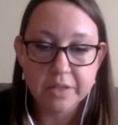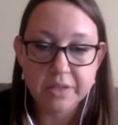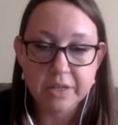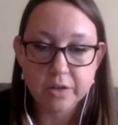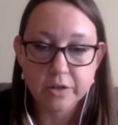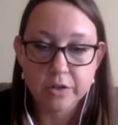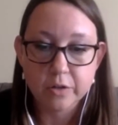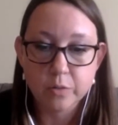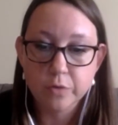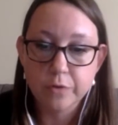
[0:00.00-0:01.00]
the standards
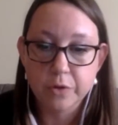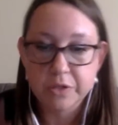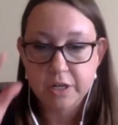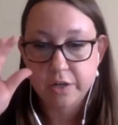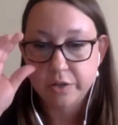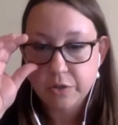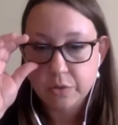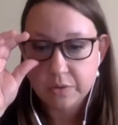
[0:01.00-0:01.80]
are more focused on a student's